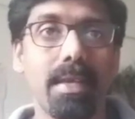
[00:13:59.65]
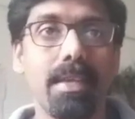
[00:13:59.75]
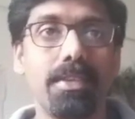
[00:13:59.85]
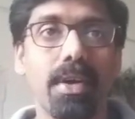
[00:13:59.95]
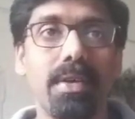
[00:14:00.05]

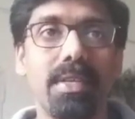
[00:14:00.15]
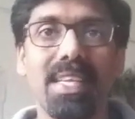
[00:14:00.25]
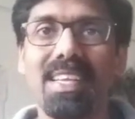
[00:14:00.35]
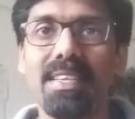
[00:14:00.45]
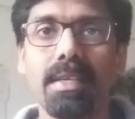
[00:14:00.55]
he joined the
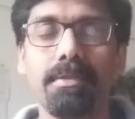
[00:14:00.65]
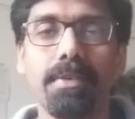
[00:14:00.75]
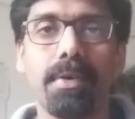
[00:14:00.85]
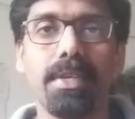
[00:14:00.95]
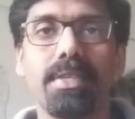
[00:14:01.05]
Indian
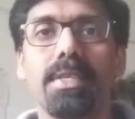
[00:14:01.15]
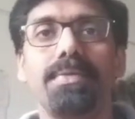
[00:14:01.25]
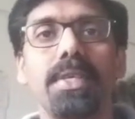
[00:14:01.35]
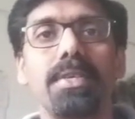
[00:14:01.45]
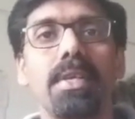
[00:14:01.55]
Foreign
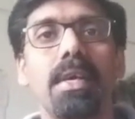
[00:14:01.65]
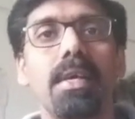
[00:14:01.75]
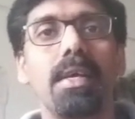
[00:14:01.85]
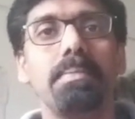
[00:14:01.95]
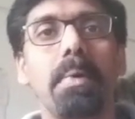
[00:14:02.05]
Service
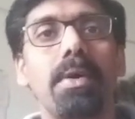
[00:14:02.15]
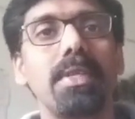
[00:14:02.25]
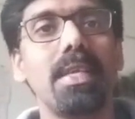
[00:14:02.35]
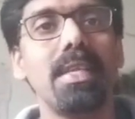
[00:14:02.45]
upon the